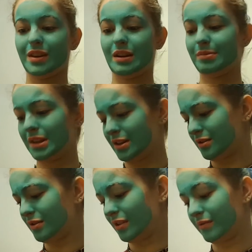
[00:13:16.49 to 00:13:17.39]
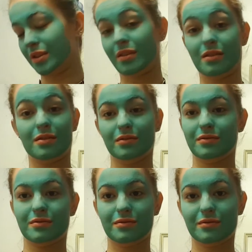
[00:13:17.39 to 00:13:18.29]
I plan to do that with all
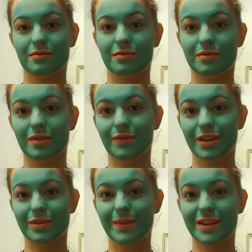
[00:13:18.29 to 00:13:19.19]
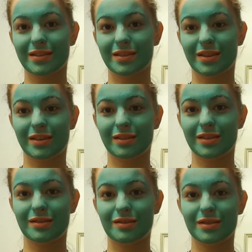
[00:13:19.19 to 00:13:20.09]
the face masks and
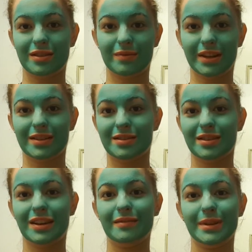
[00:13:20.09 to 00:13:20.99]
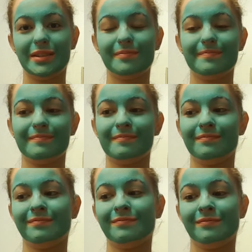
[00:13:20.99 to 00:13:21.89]
cleansers that my cousin gave me.
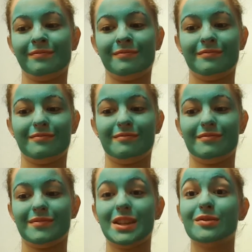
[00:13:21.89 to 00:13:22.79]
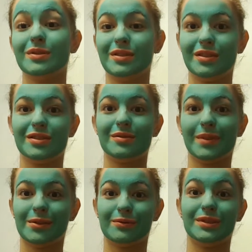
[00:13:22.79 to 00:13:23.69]
This one does
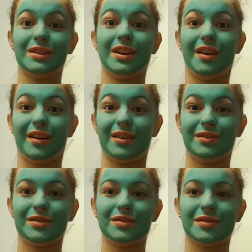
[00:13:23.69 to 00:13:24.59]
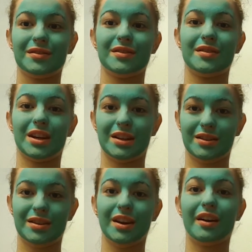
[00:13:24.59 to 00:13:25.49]
smell really nice. I can
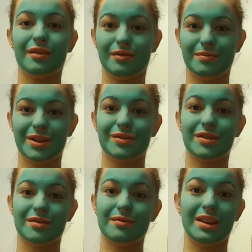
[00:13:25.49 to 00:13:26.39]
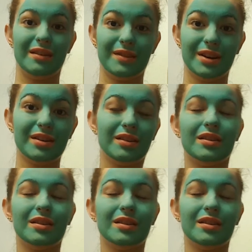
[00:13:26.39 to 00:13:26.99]
see how it would be stress relieving.